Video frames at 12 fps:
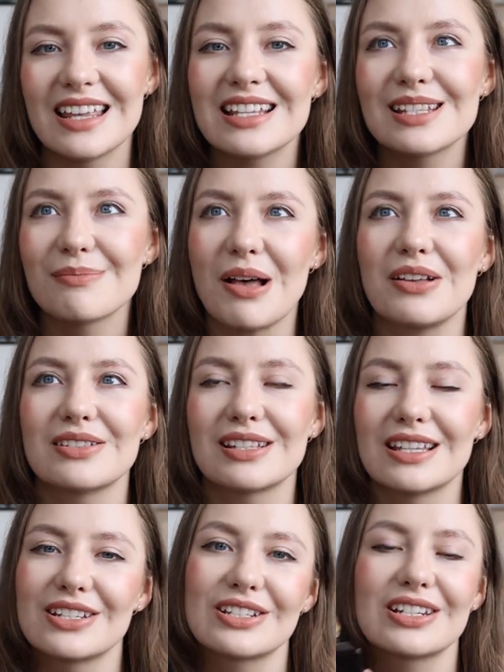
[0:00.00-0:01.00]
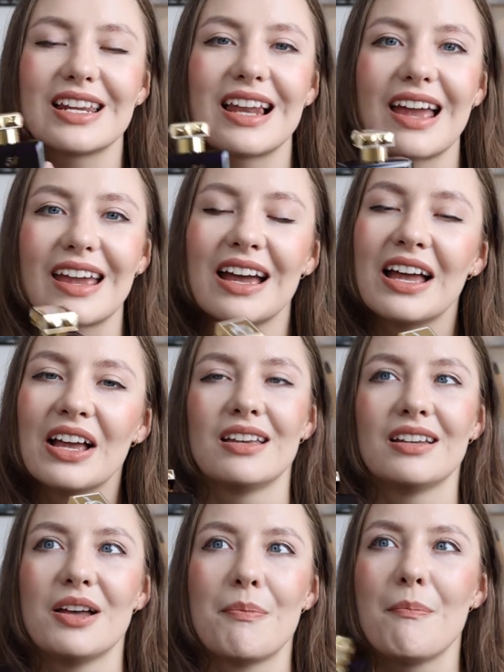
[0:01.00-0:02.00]
This smells literally like
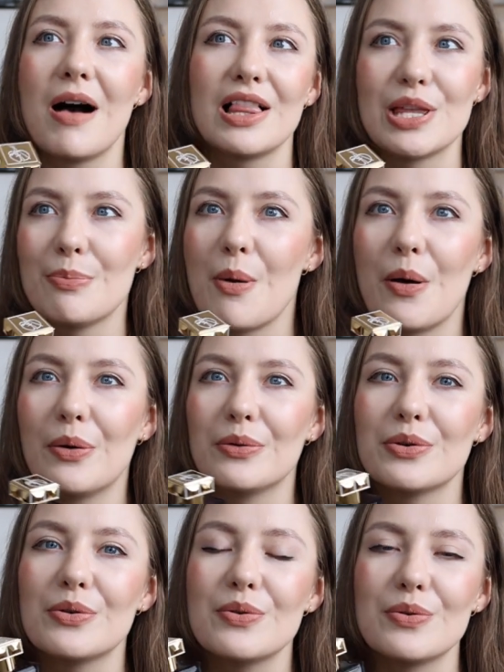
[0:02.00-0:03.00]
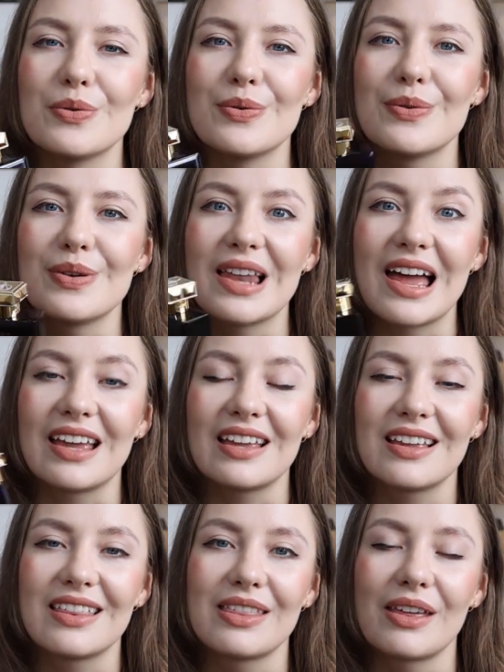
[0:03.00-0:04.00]
Marylebone, or
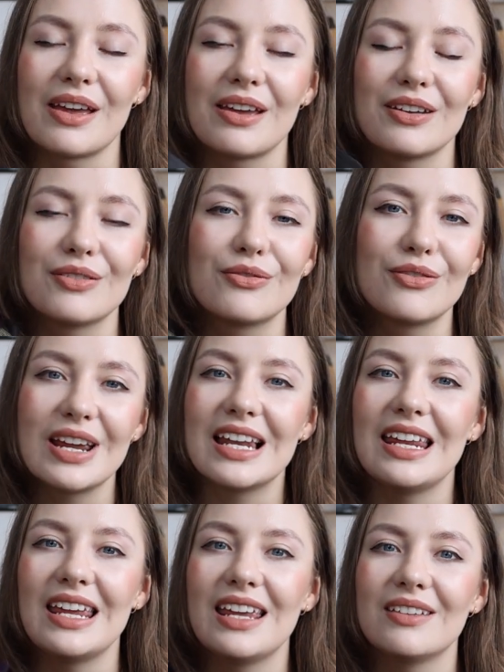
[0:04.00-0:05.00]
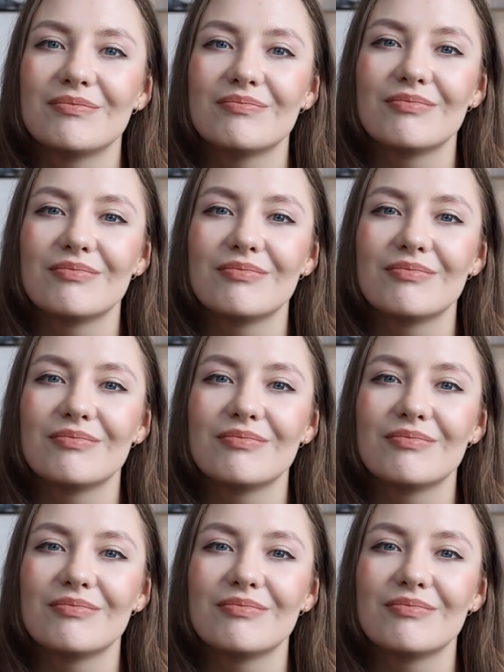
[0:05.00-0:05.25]
like the really